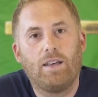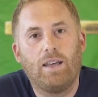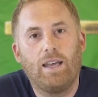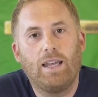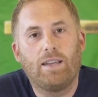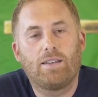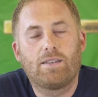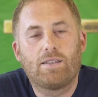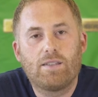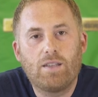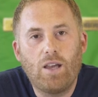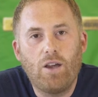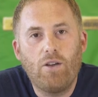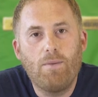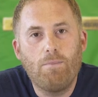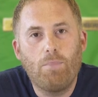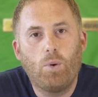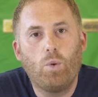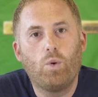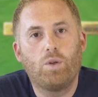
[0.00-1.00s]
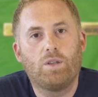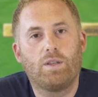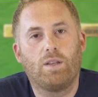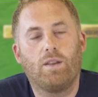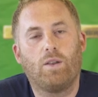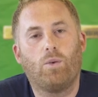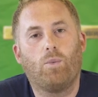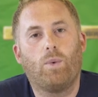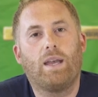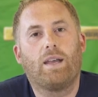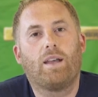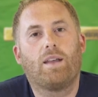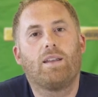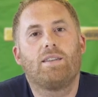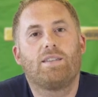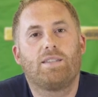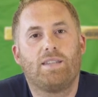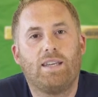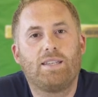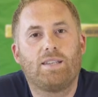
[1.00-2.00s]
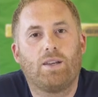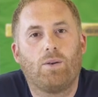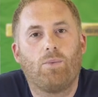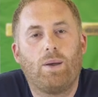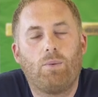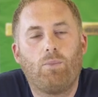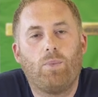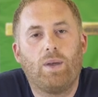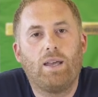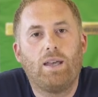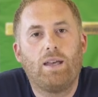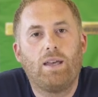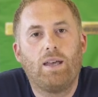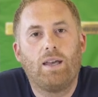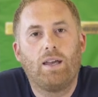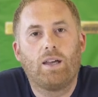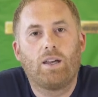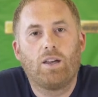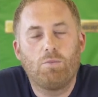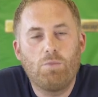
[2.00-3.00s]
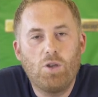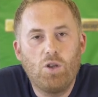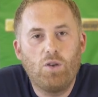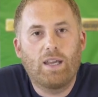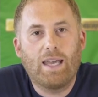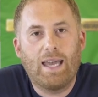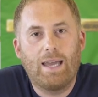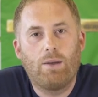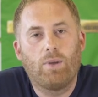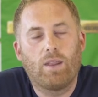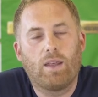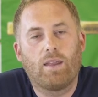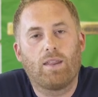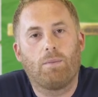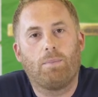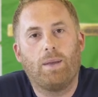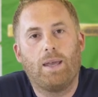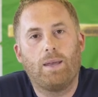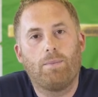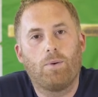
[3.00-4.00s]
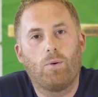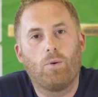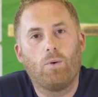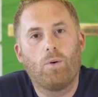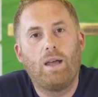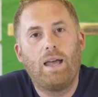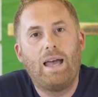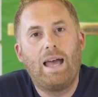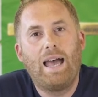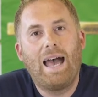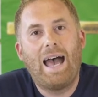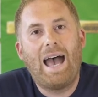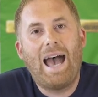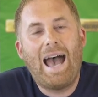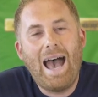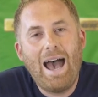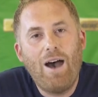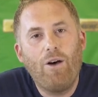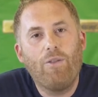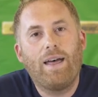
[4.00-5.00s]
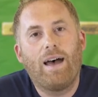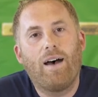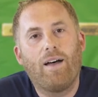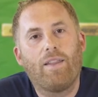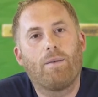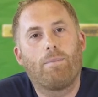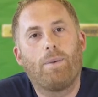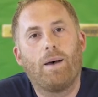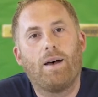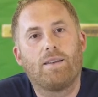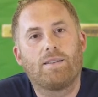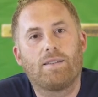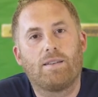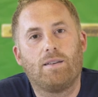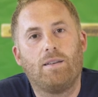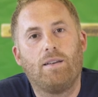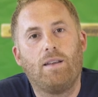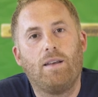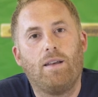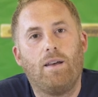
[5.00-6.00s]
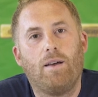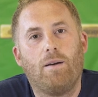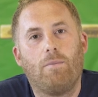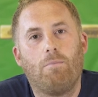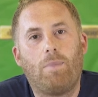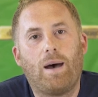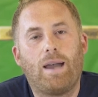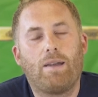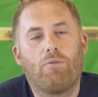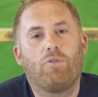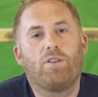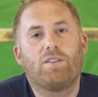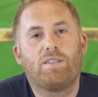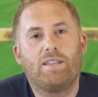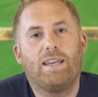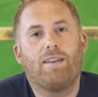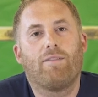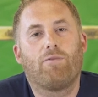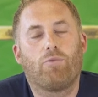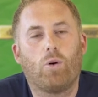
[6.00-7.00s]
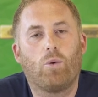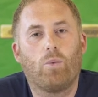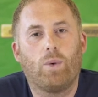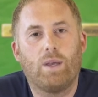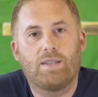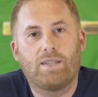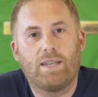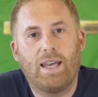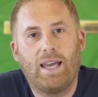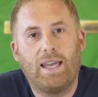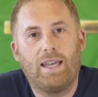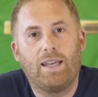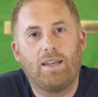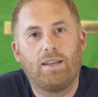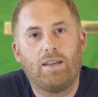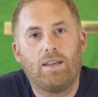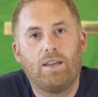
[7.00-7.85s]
It's so important that we consider when we communicate with other people how that other person might receive what we say.